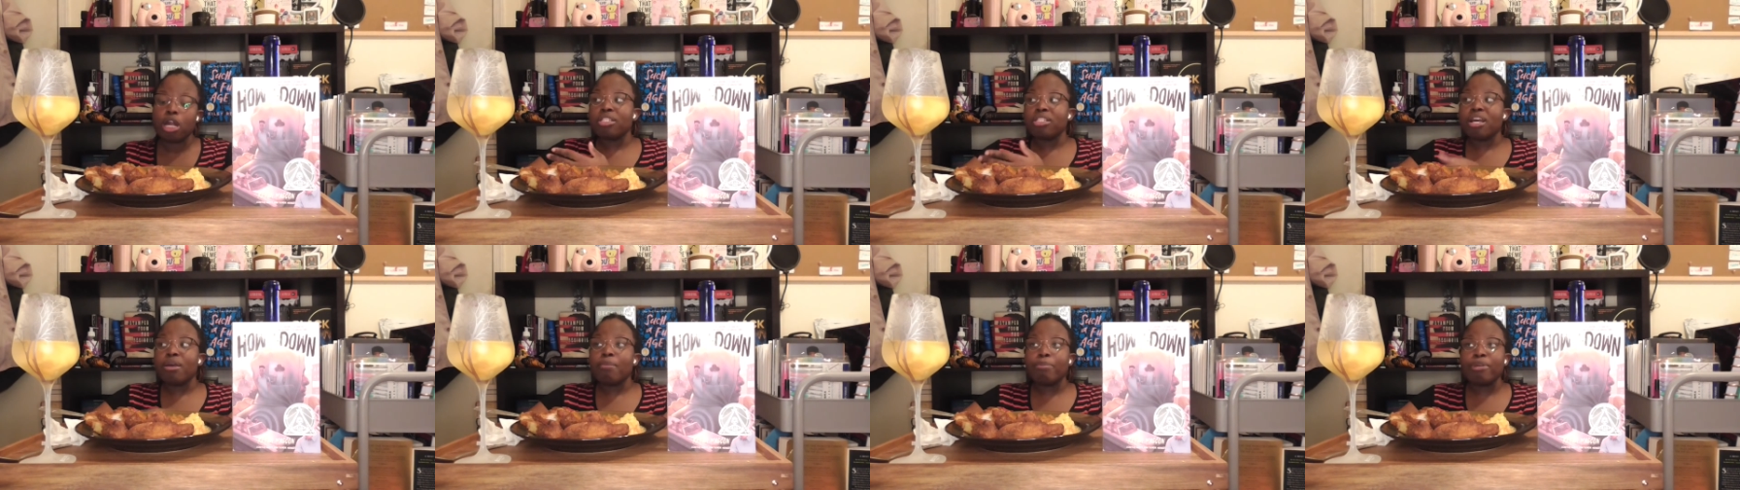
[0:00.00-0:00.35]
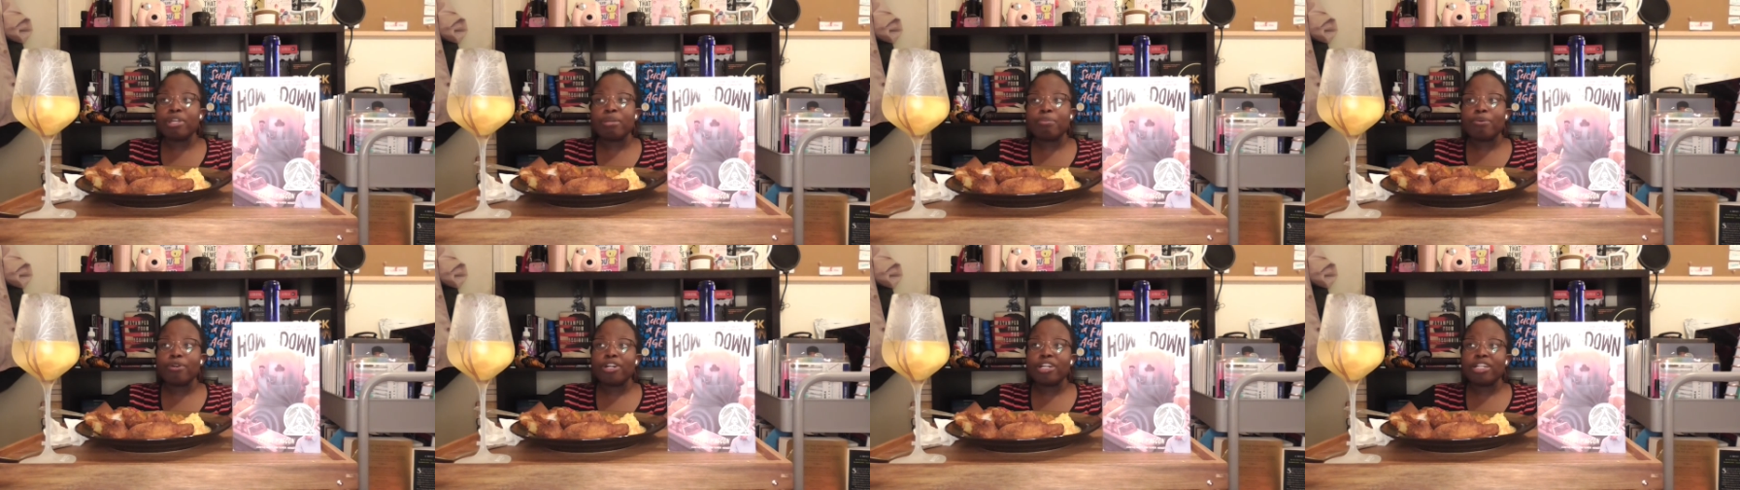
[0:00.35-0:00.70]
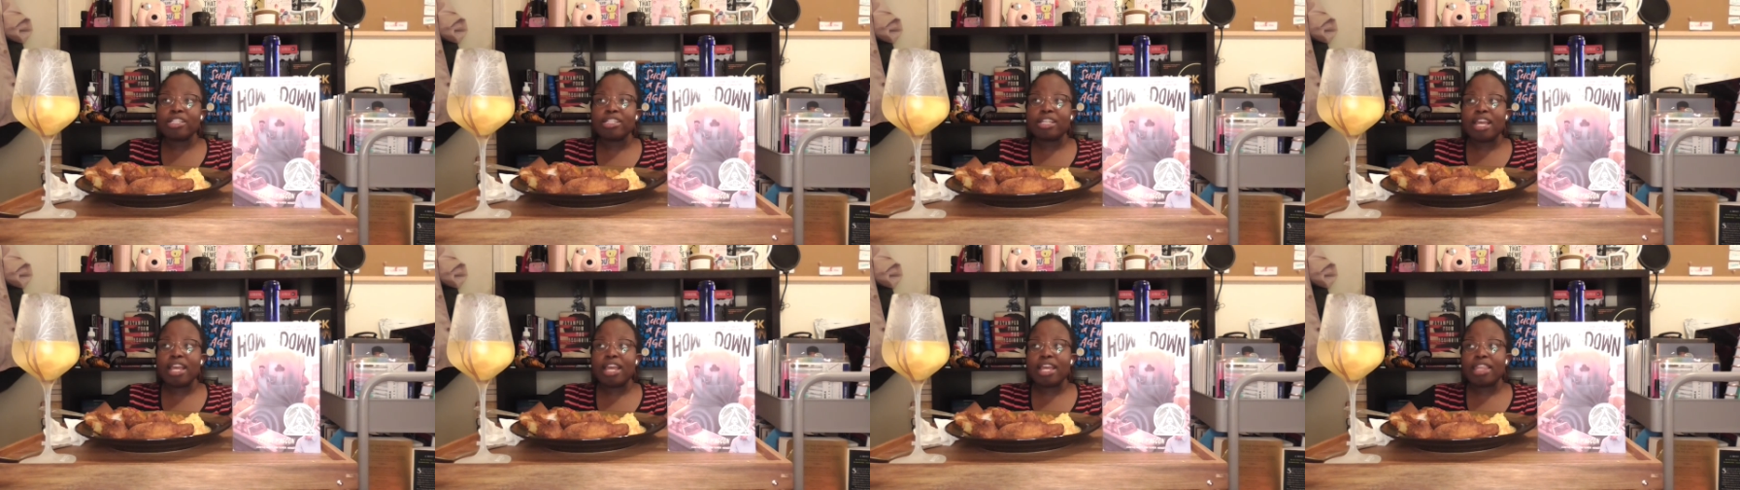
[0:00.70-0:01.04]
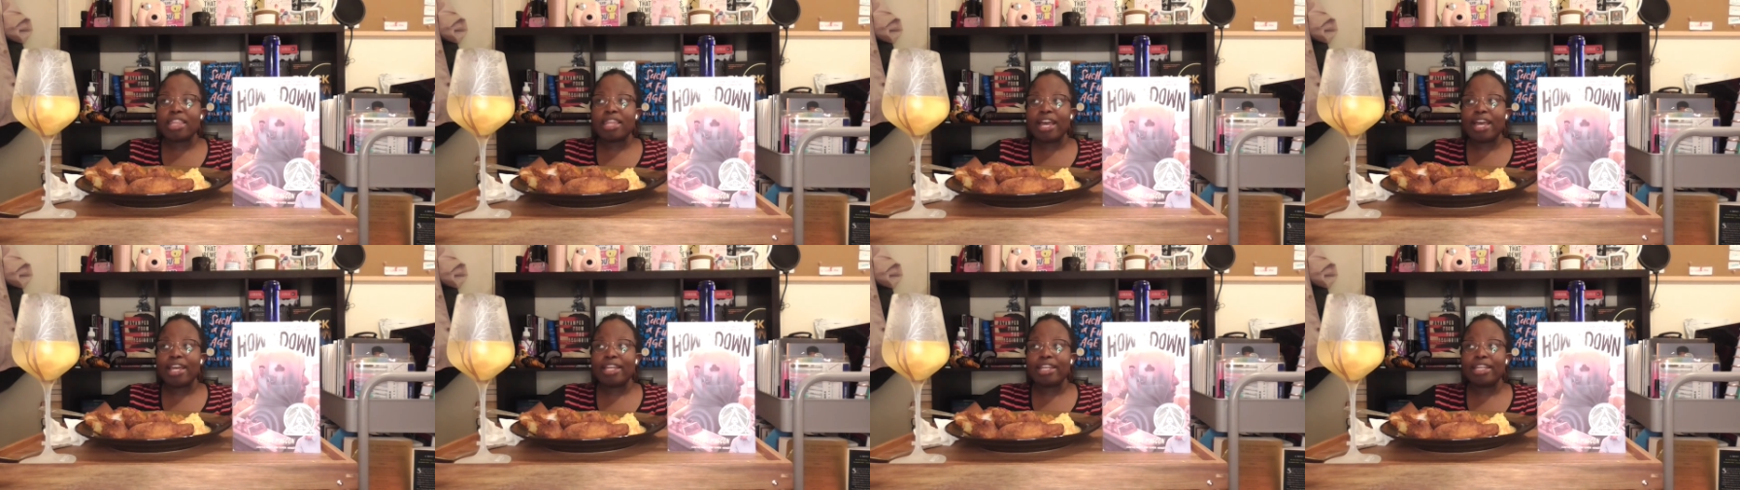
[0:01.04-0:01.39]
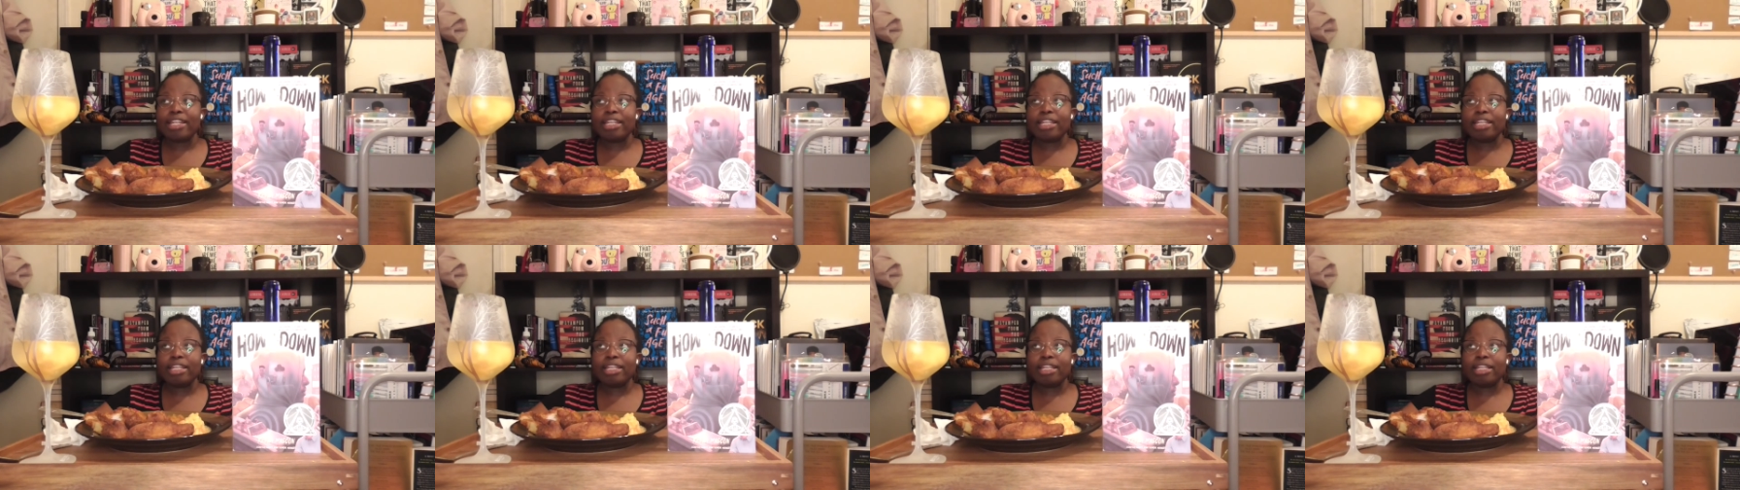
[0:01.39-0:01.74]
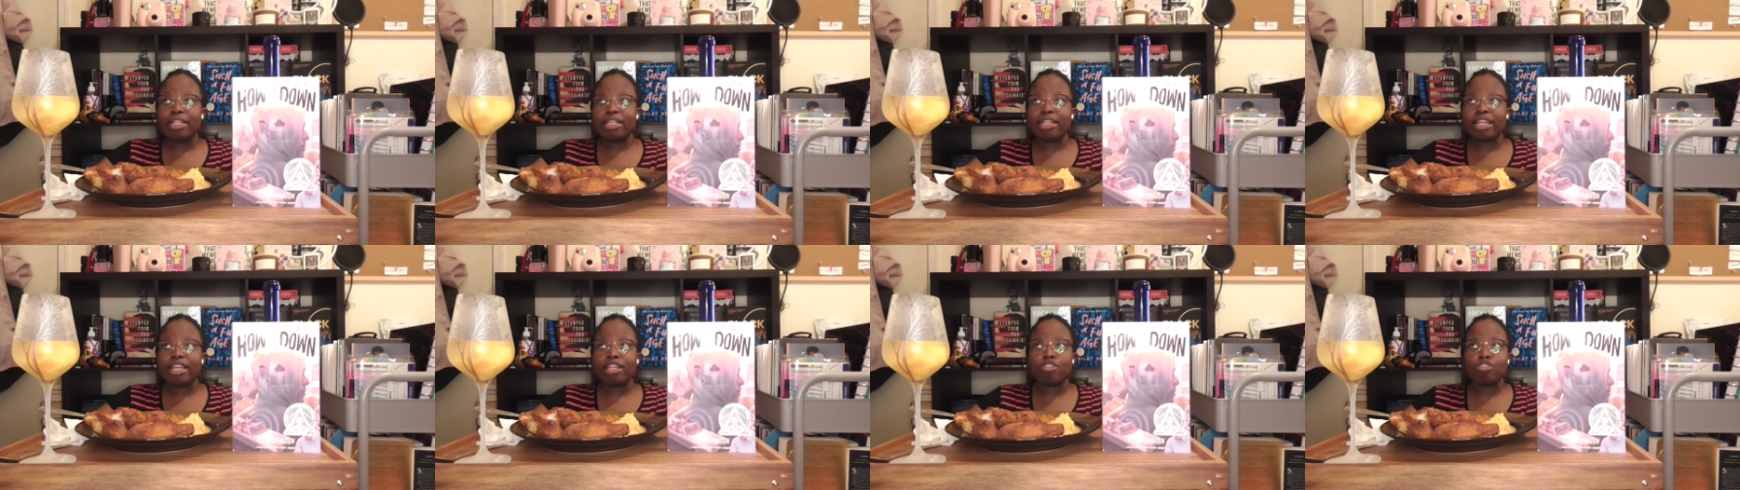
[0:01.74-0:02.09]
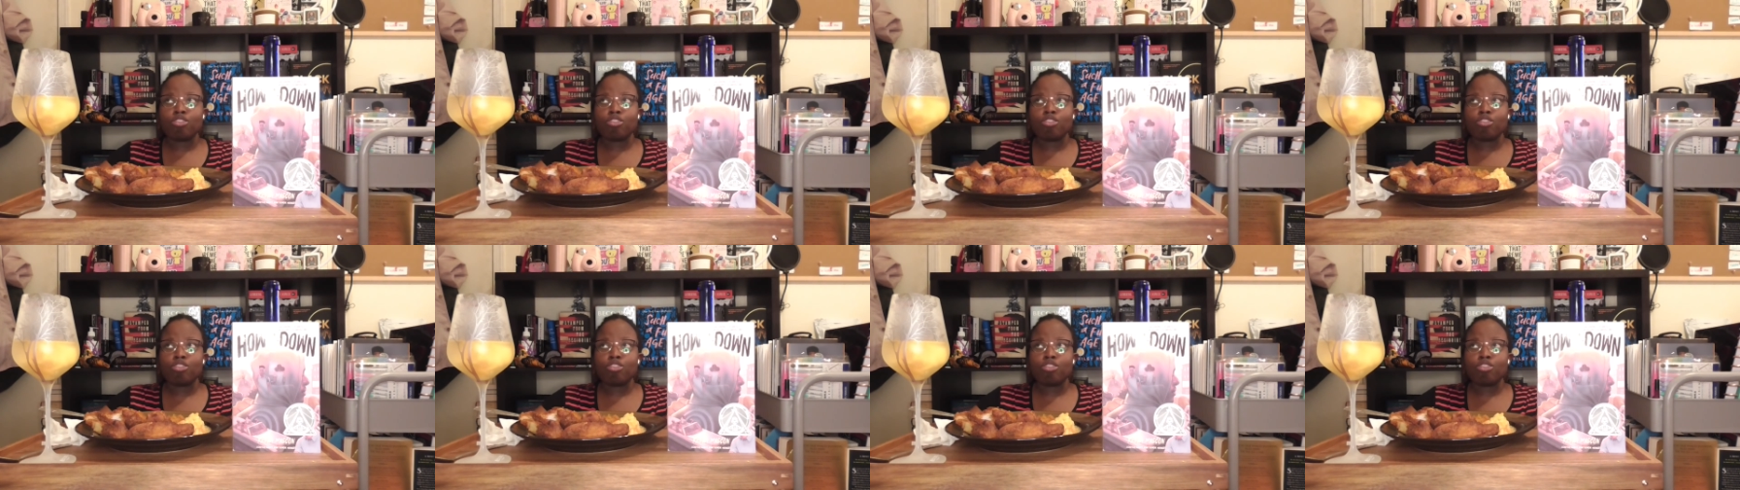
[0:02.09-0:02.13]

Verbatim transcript: Some people are saying that he they